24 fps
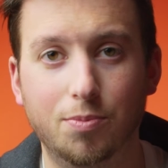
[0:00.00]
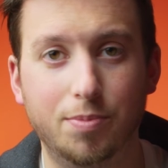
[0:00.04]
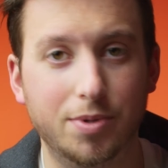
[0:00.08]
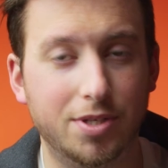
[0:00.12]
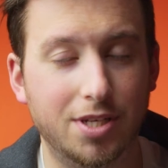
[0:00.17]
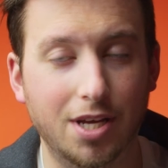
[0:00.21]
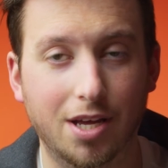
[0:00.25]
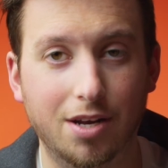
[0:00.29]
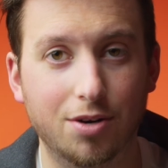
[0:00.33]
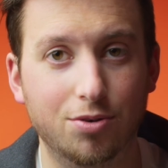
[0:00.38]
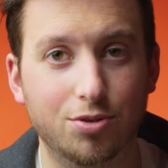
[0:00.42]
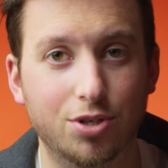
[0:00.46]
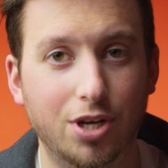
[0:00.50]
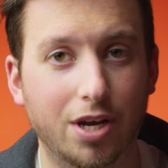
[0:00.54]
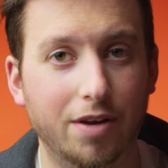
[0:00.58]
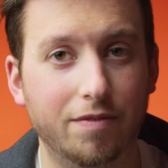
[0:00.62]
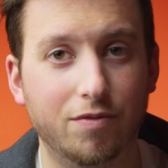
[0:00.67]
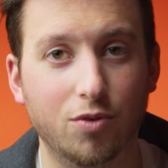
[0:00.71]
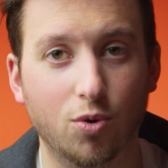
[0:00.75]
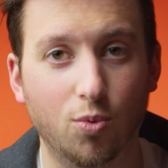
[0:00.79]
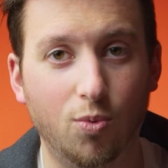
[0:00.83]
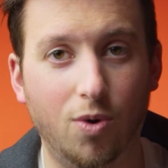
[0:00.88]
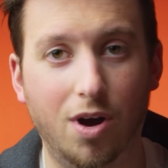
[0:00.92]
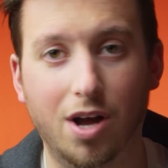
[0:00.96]
So Potato
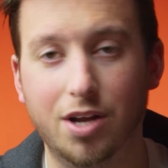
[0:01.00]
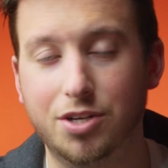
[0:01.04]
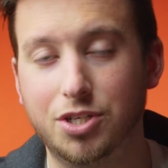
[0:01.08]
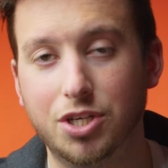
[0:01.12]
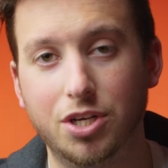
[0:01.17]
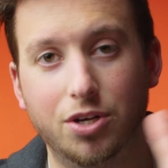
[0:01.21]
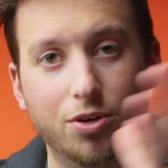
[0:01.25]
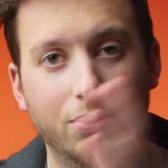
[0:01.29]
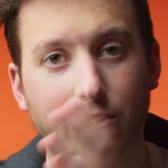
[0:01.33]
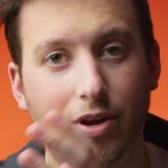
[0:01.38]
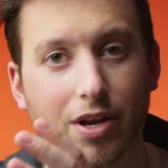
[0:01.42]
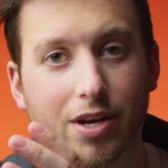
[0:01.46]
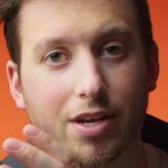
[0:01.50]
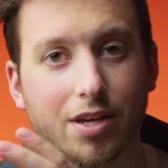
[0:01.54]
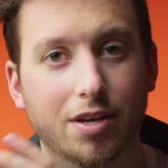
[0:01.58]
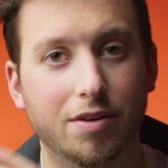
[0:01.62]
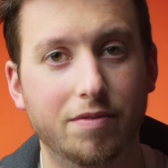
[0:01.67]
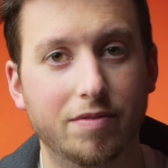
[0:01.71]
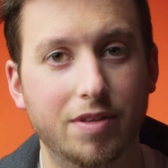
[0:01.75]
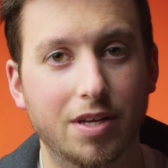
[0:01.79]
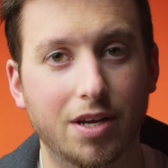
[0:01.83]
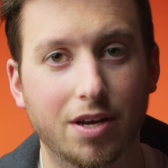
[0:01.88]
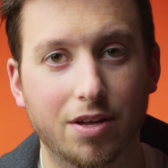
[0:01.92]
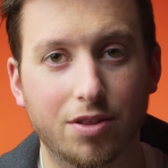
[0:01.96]
J, if you're watching or
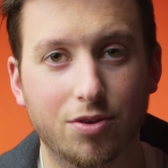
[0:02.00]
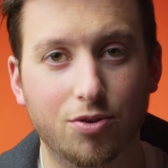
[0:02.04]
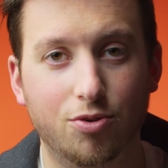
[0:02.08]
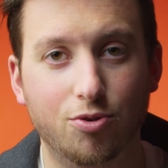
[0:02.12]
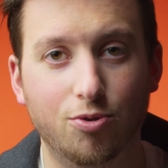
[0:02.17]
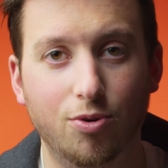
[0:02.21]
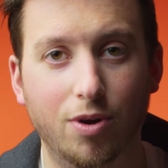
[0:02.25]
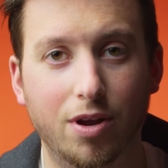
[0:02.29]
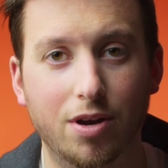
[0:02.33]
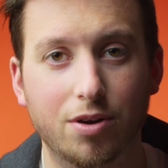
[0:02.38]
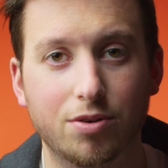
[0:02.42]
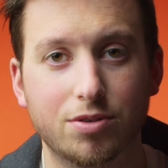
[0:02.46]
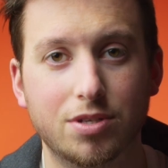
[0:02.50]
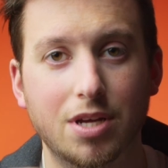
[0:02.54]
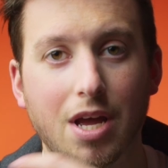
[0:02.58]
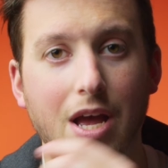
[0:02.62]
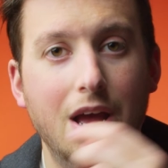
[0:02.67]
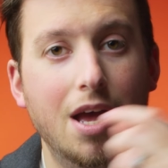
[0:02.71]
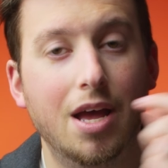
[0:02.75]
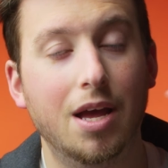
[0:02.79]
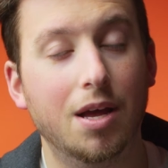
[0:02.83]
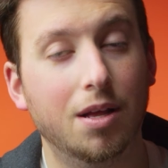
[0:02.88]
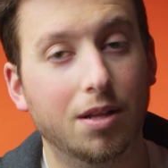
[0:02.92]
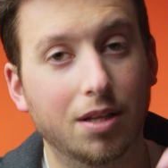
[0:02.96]
any of the other creators,
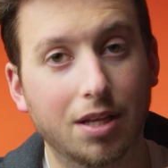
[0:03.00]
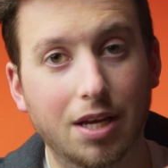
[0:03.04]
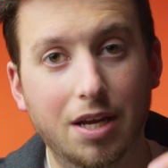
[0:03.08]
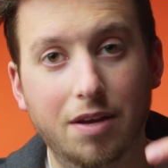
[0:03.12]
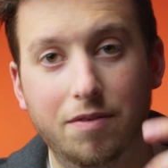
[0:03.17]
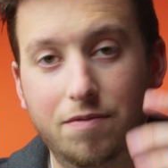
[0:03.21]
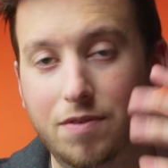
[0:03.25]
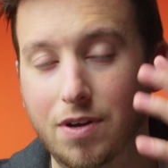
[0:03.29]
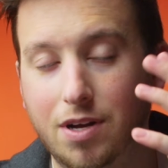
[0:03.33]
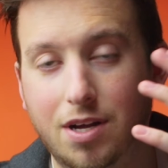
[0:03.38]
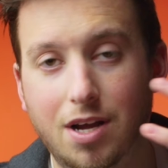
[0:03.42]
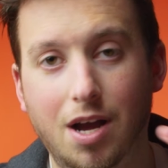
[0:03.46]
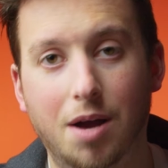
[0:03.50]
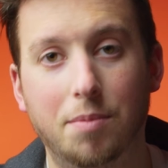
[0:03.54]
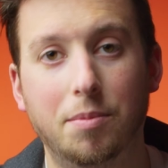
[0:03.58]
leave a